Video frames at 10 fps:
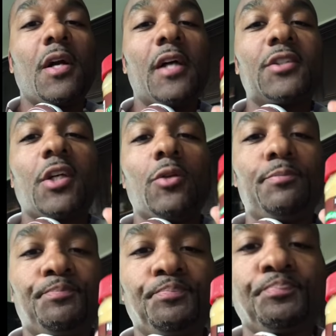Costco.
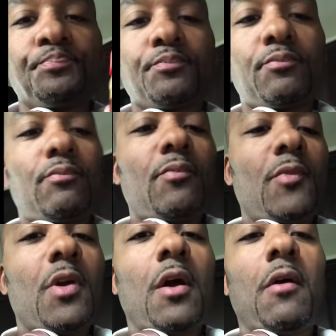
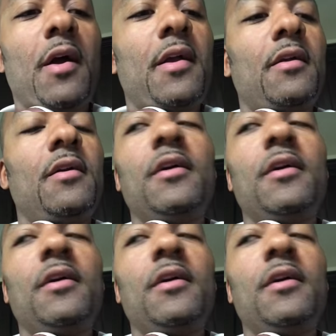Alright.